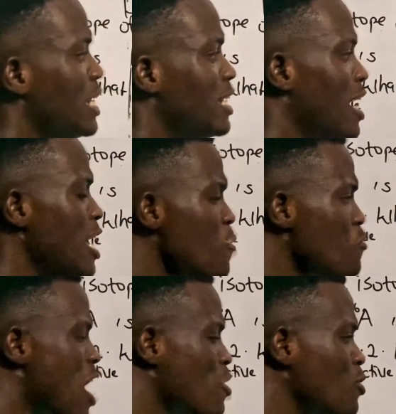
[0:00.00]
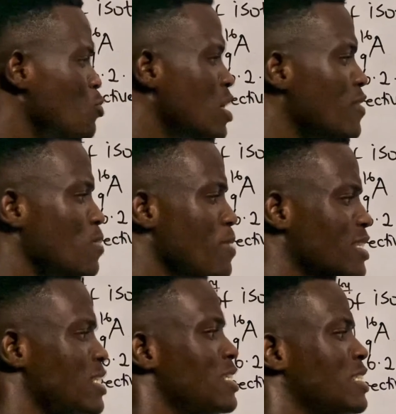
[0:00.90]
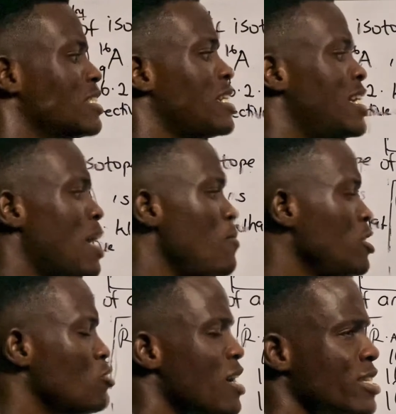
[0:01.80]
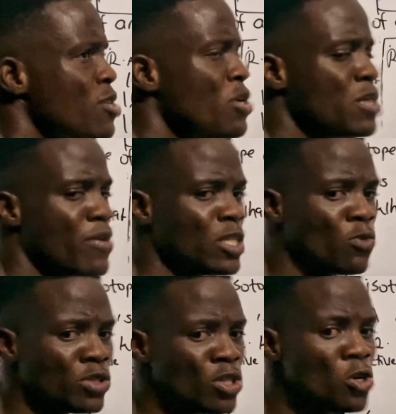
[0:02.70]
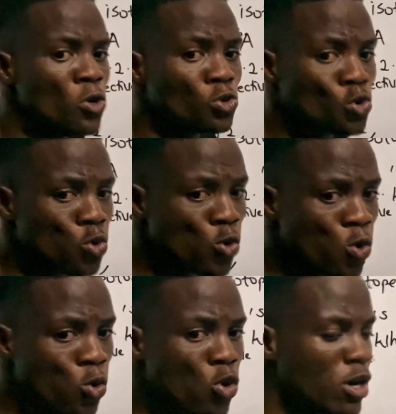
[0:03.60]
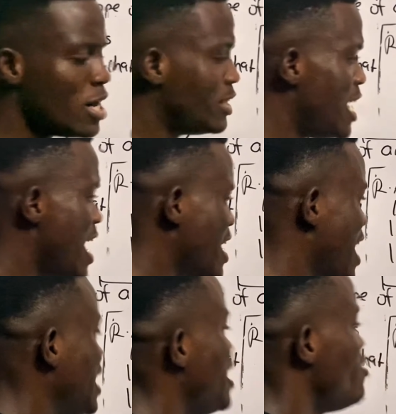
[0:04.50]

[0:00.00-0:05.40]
Now, if you are going to give the person the 16 naira, that means you are still owing the person was 2 naira.